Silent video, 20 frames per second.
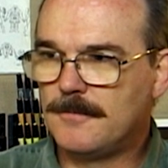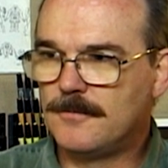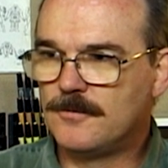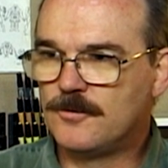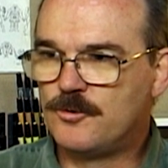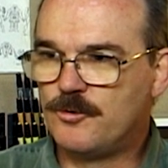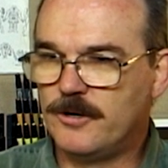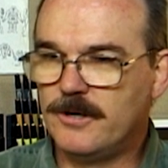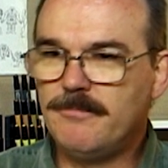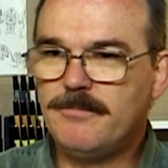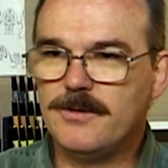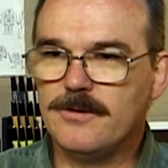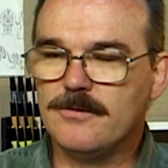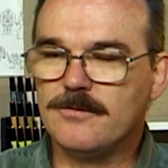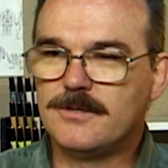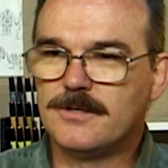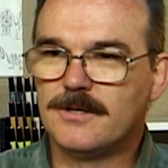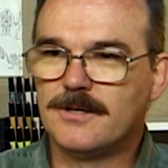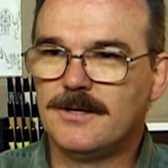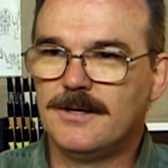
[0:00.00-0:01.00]

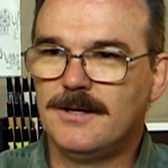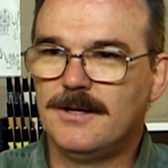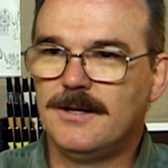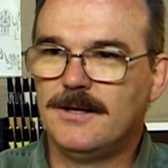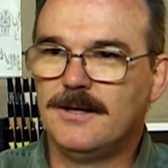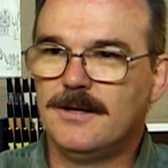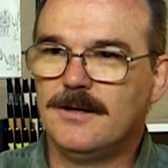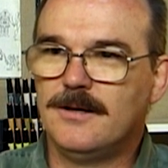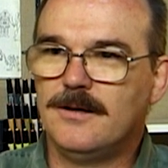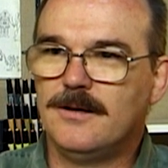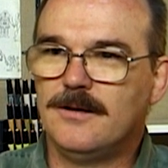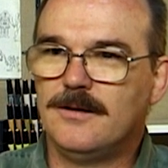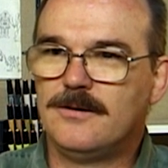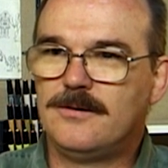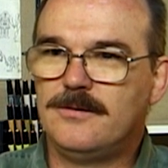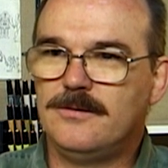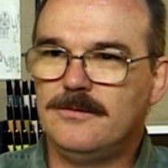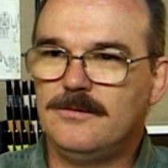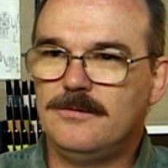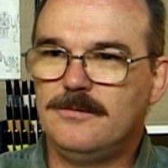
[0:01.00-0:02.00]
tribute
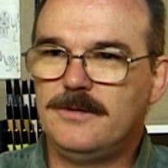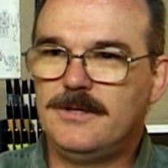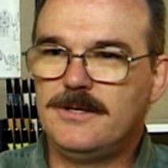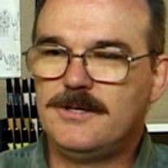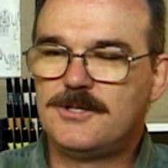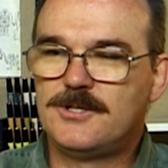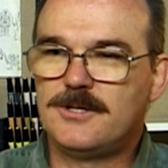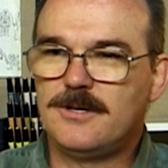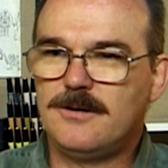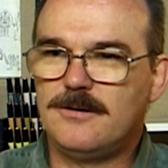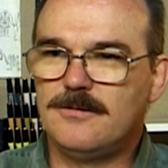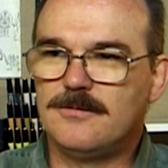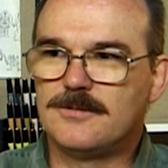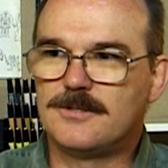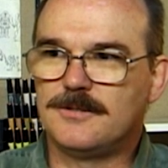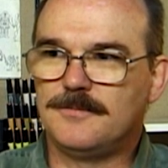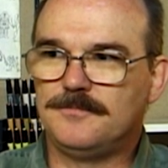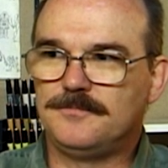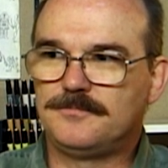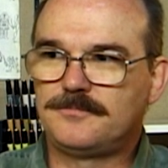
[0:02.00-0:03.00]
to these shows.